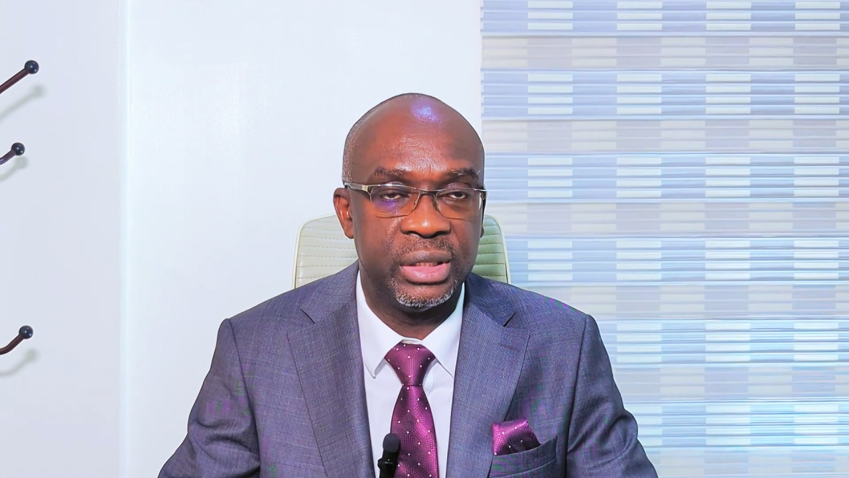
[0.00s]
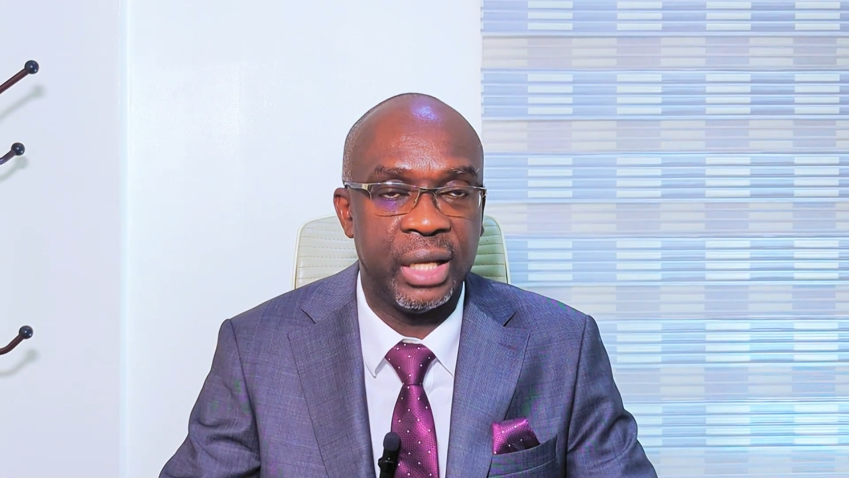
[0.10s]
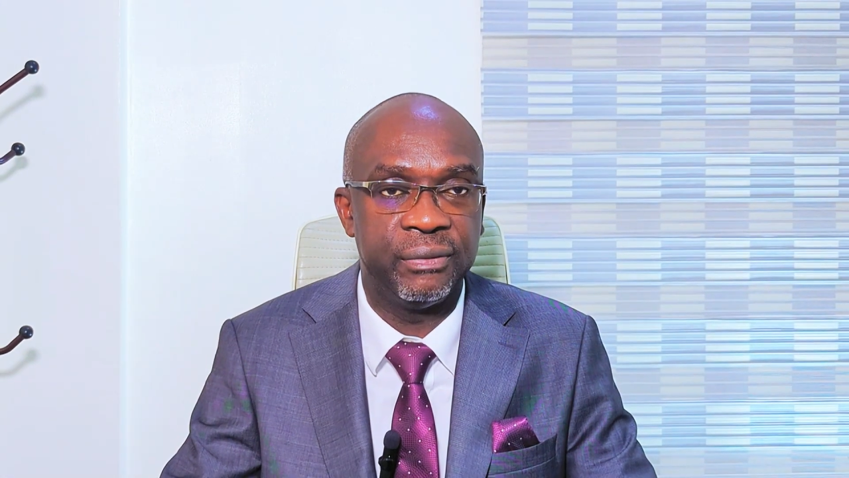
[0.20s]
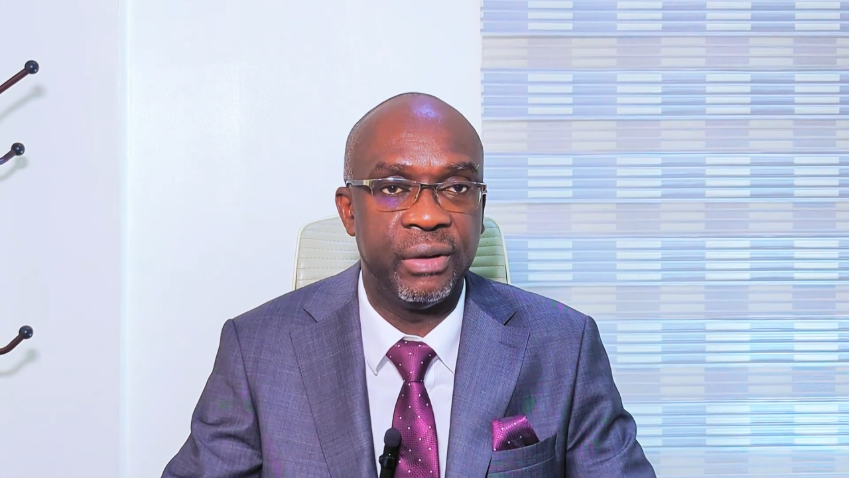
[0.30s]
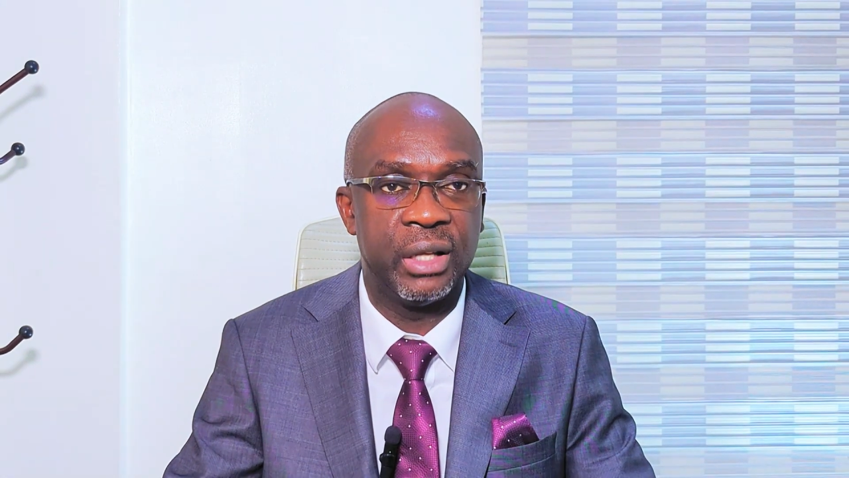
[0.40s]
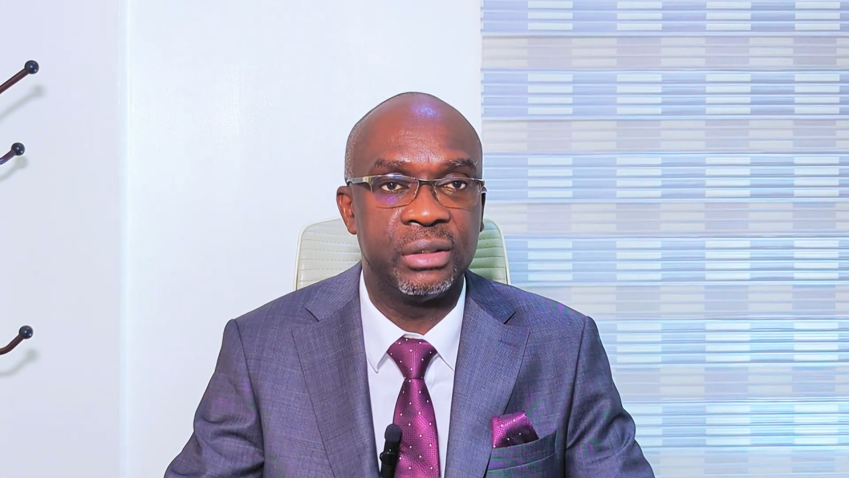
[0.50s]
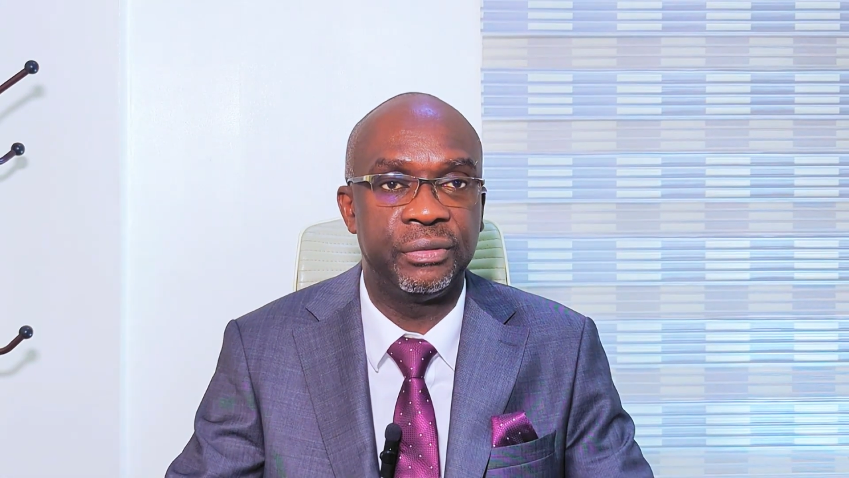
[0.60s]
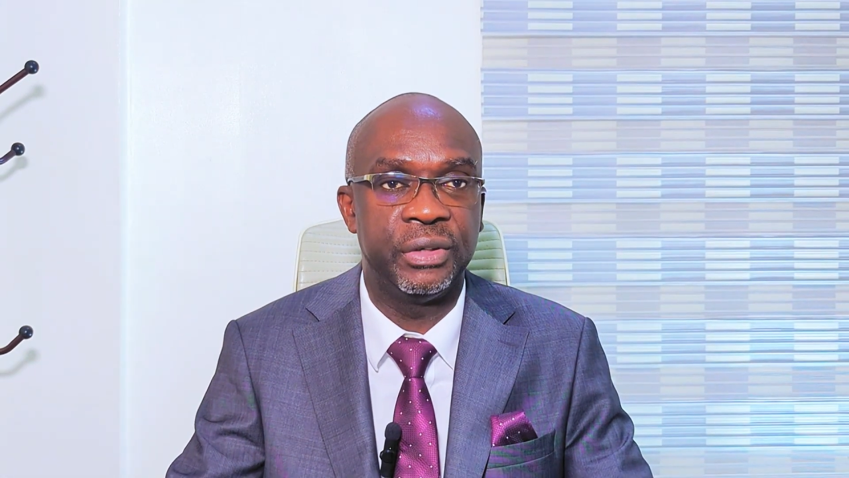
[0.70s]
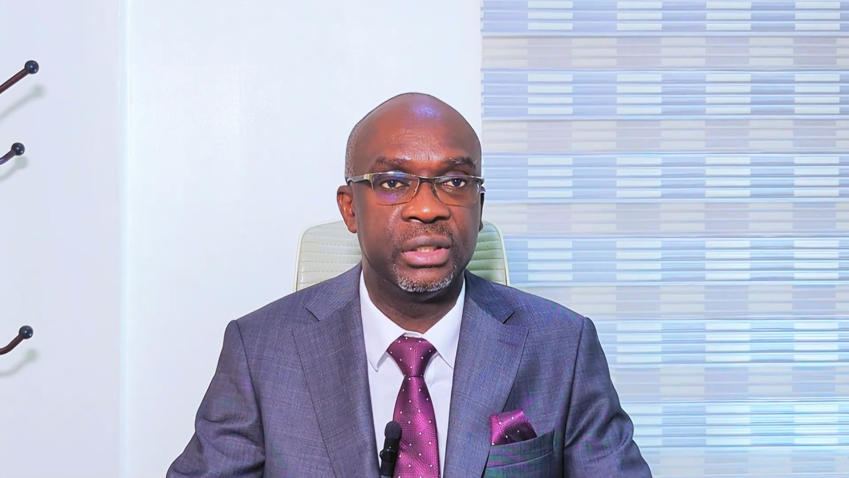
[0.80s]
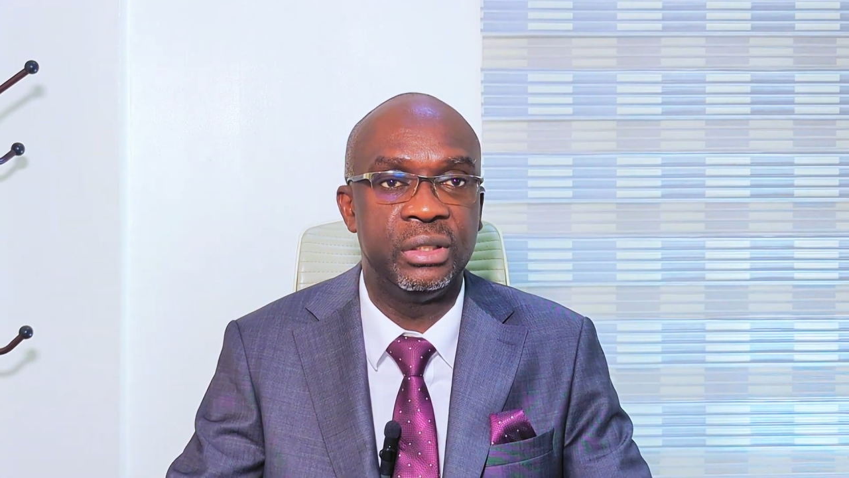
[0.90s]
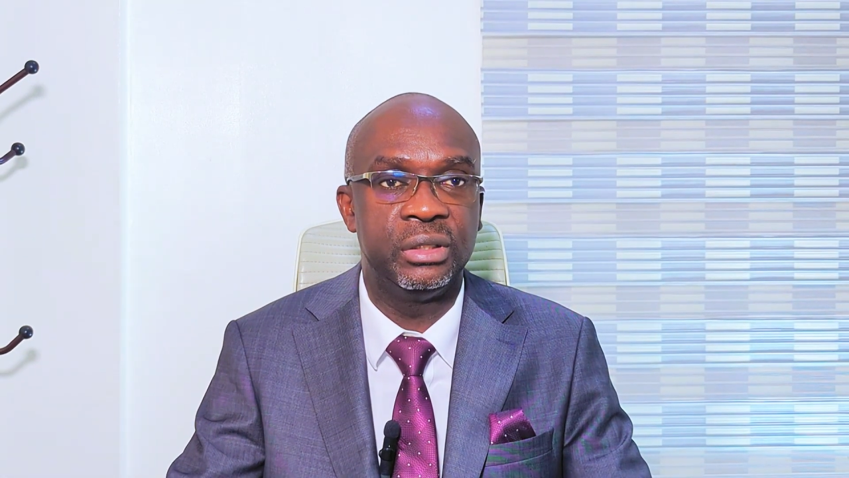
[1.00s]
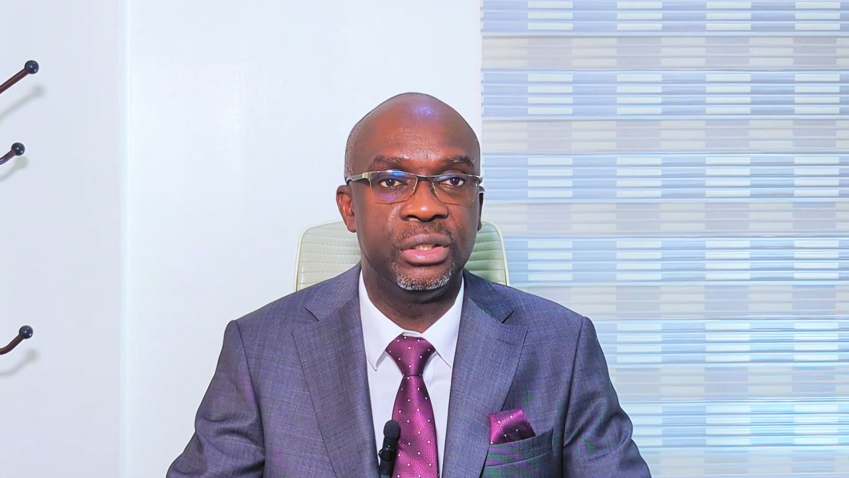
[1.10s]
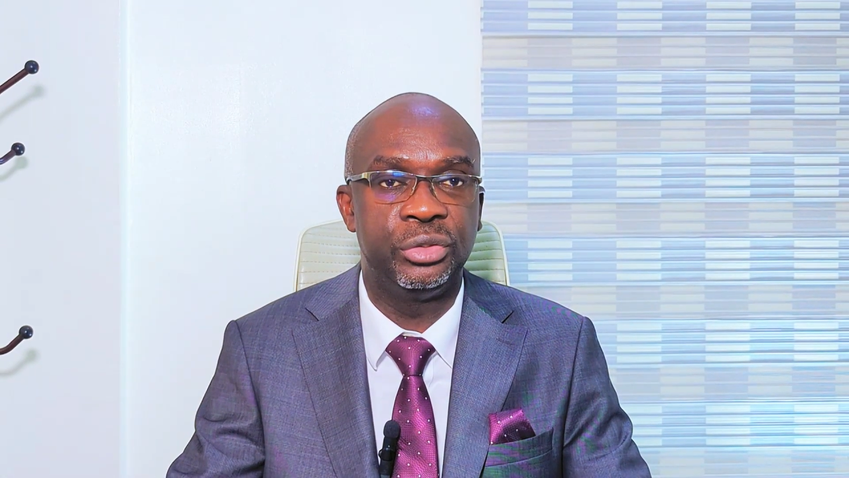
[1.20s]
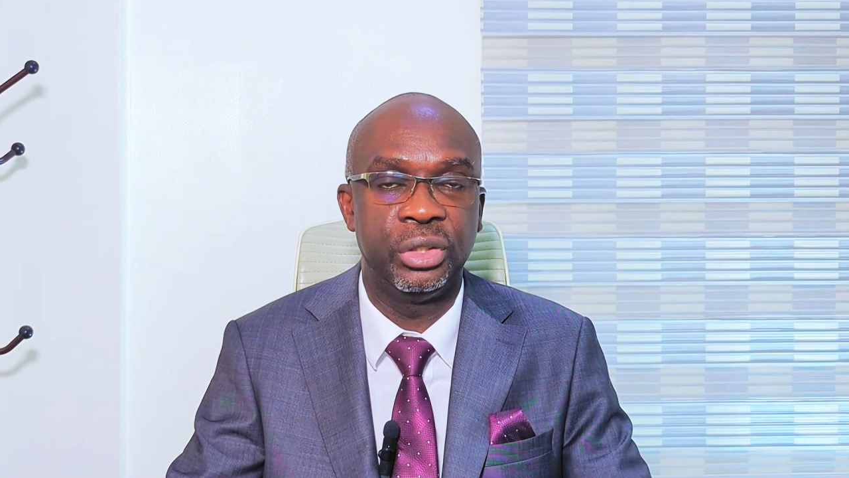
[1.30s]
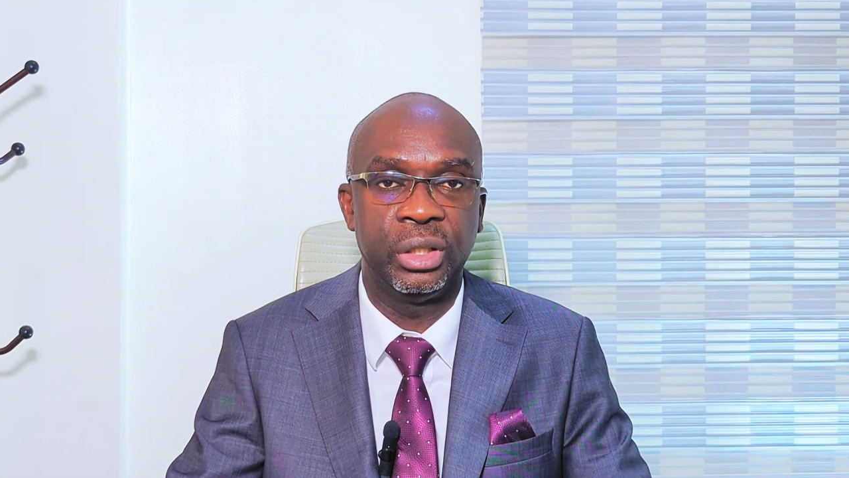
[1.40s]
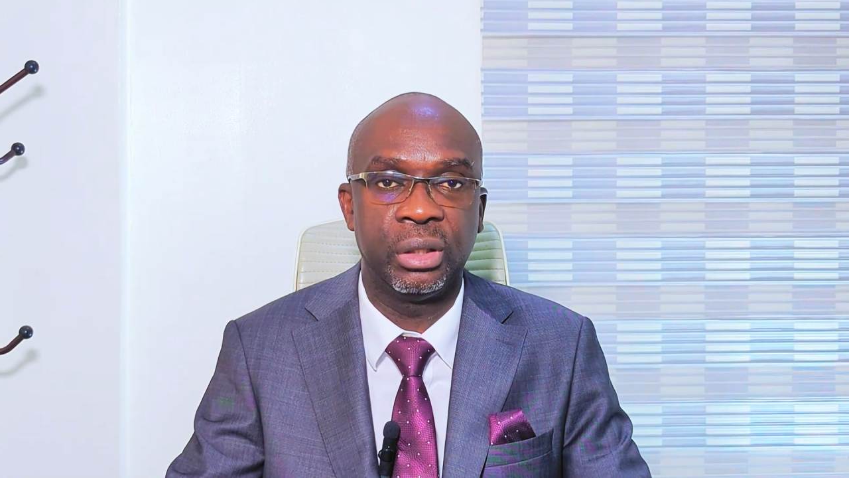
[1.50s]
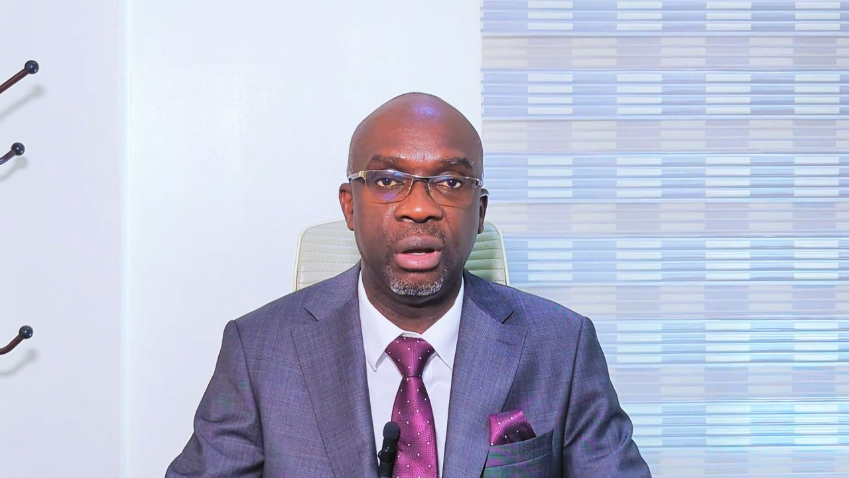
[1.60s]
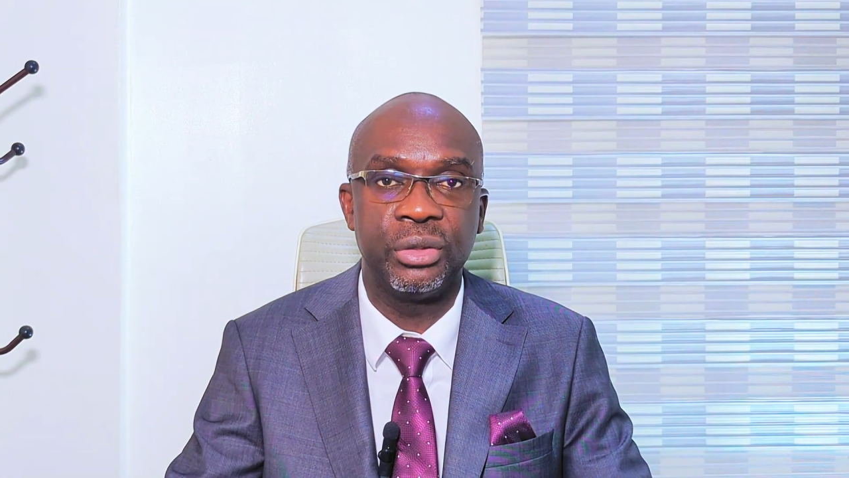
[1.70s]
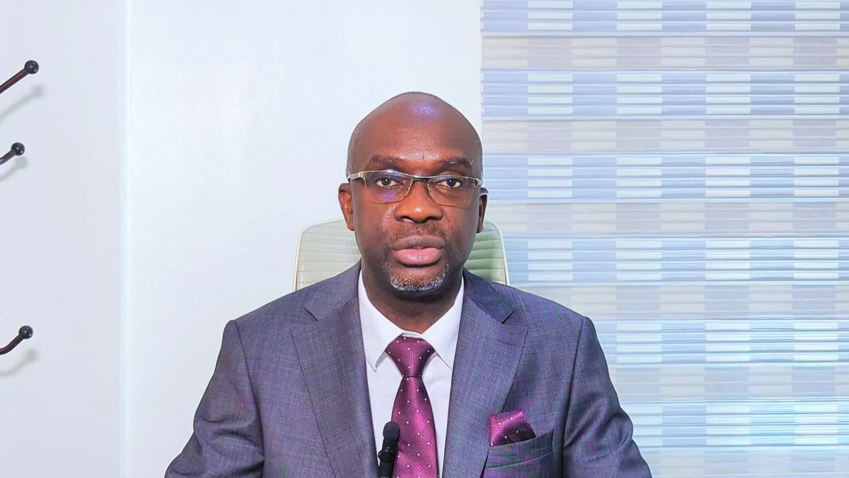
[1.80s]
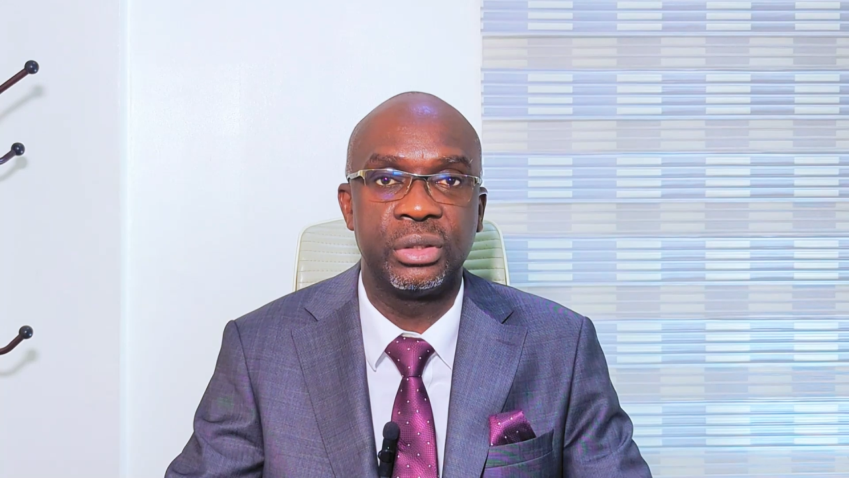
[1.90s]
this advanced fertility training
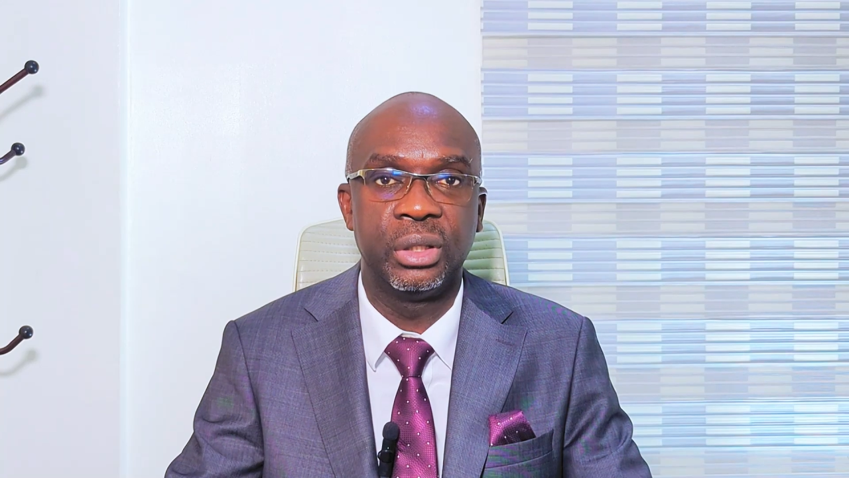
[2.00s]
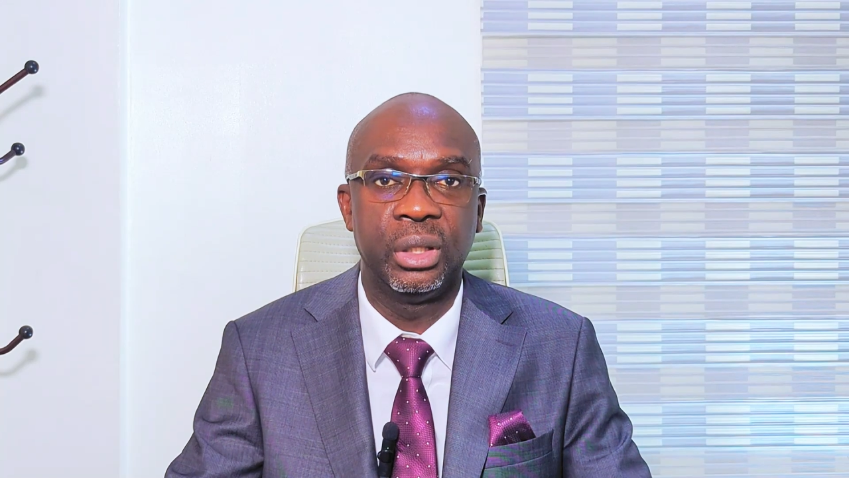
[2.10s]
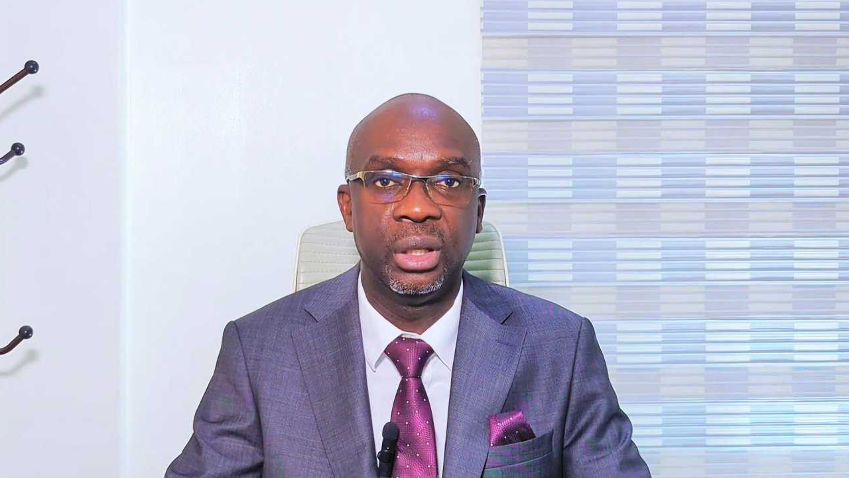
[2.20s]
course,